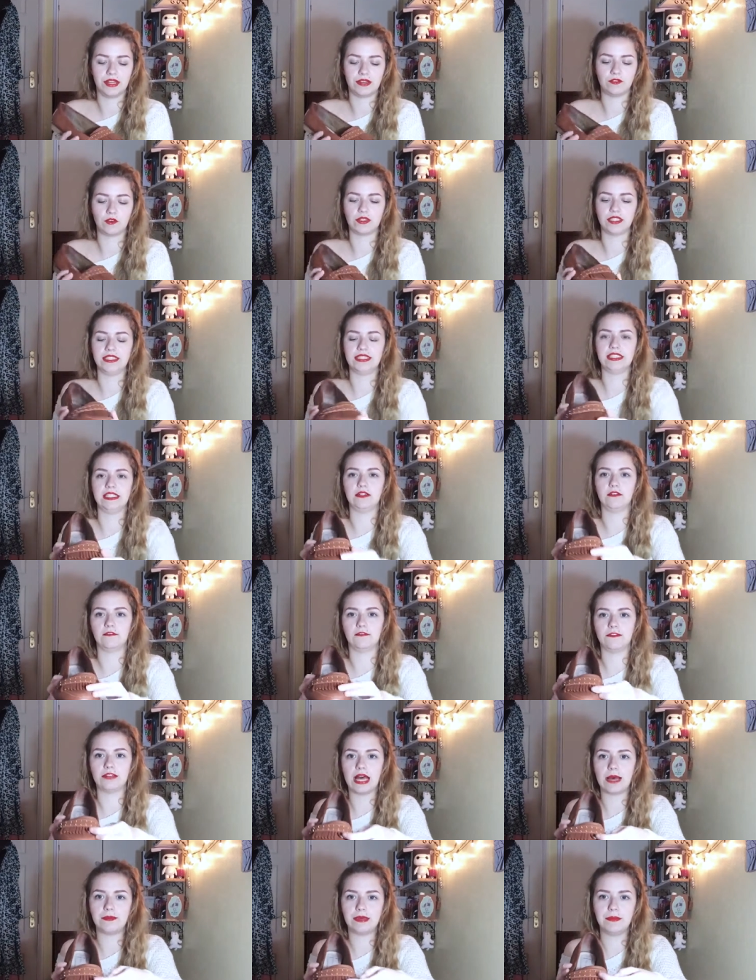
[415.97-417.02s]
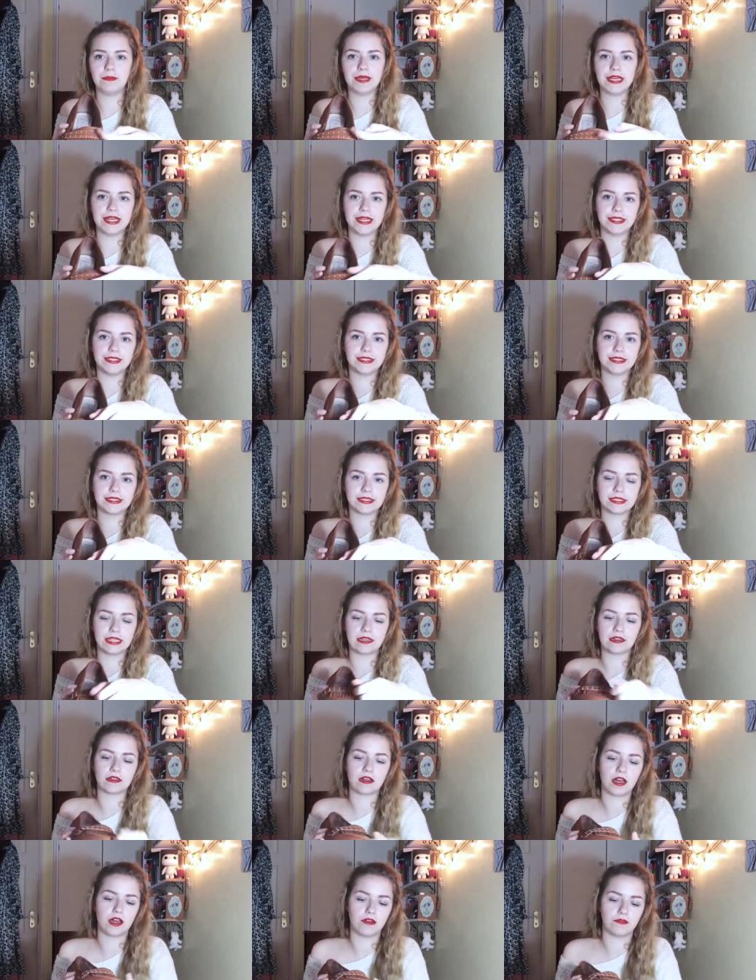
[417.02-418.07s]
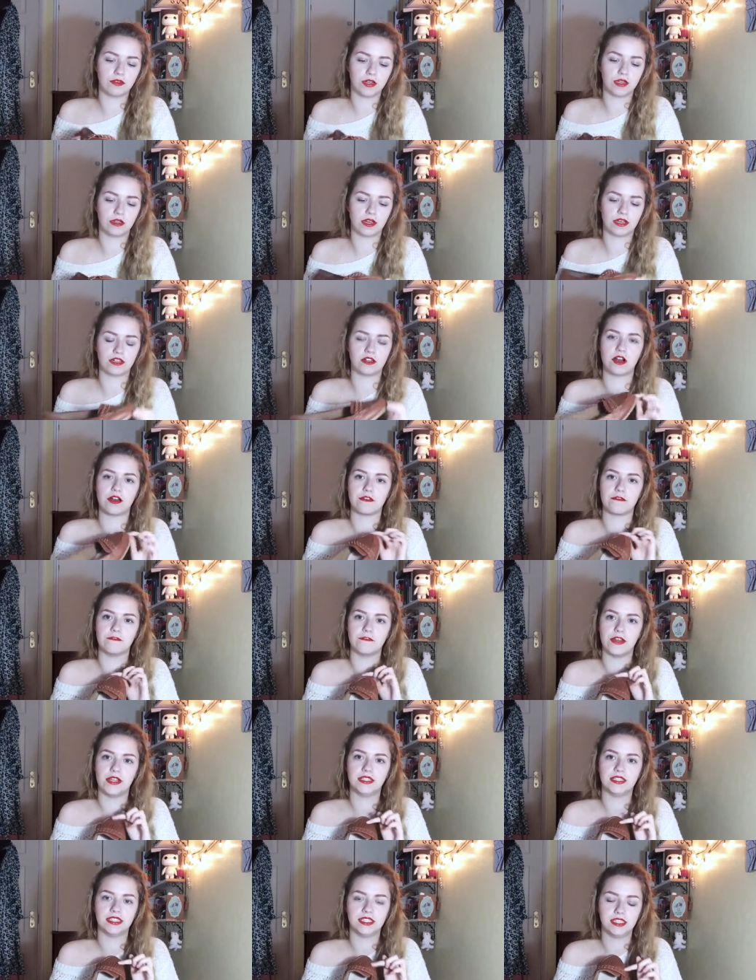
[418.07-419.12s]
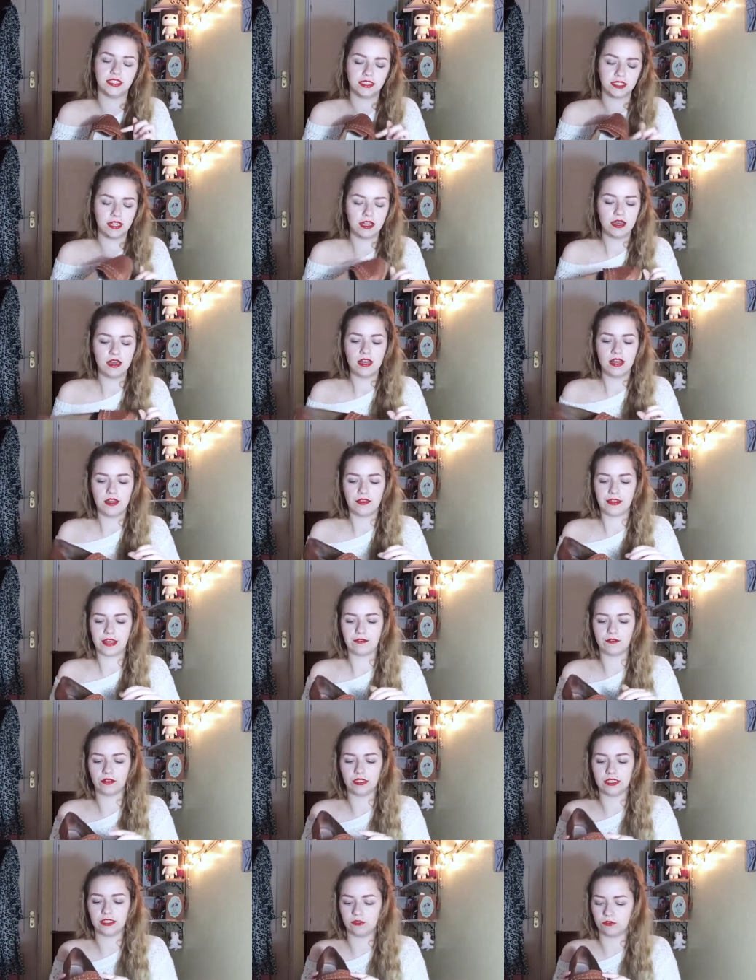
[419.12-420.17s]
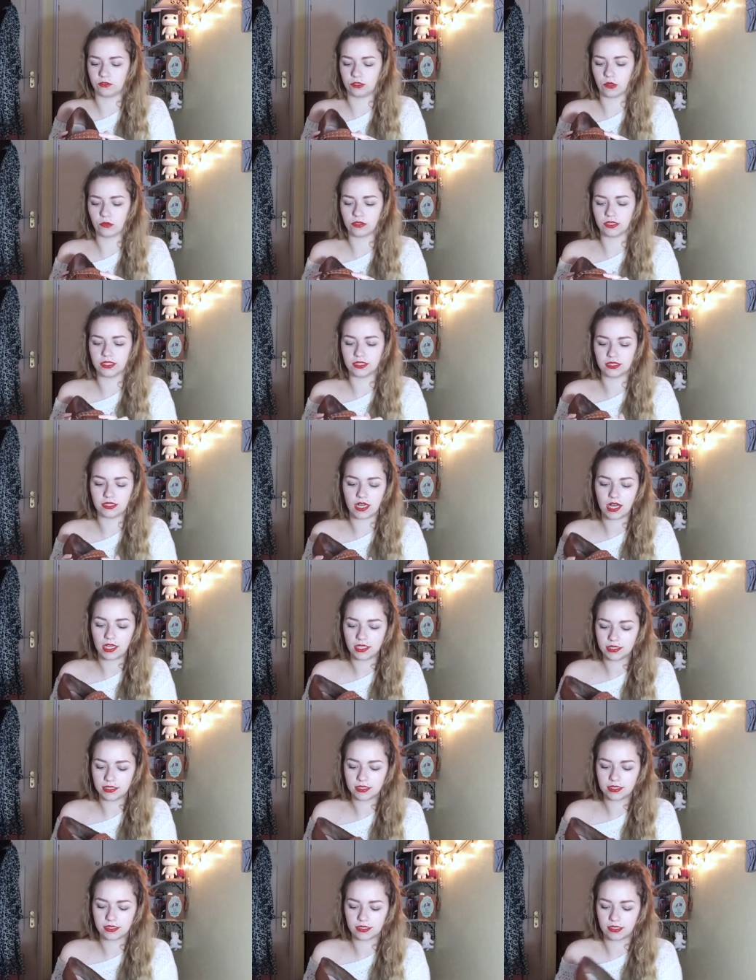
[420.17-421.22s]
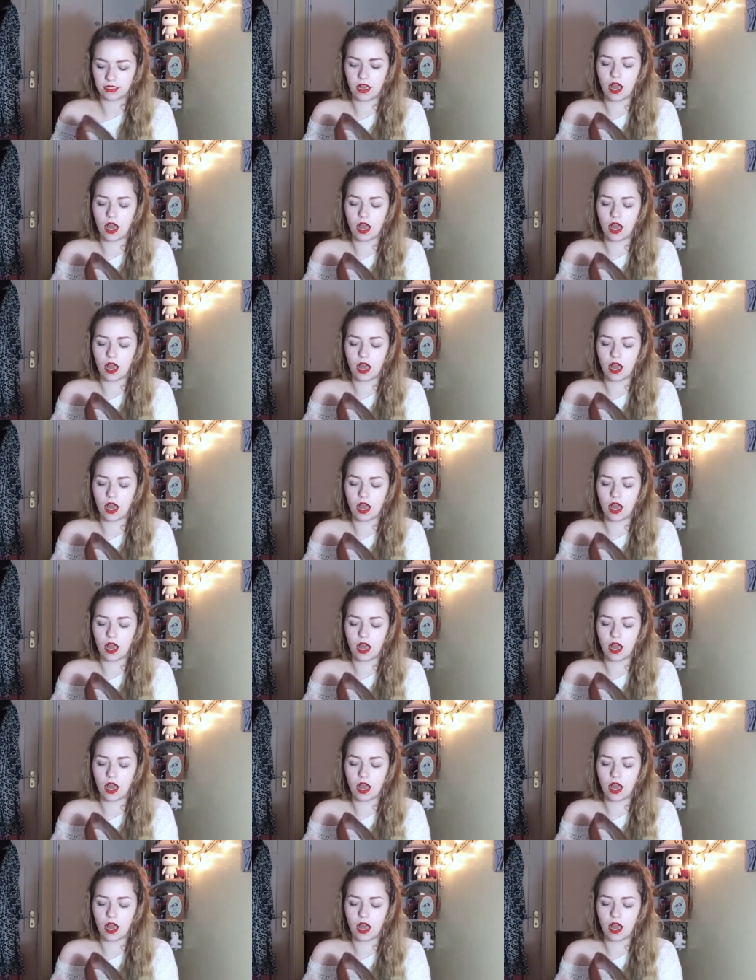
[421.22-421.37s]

They've got these little flappy bits that kind of look like garden fences. They've got these little golden studs. The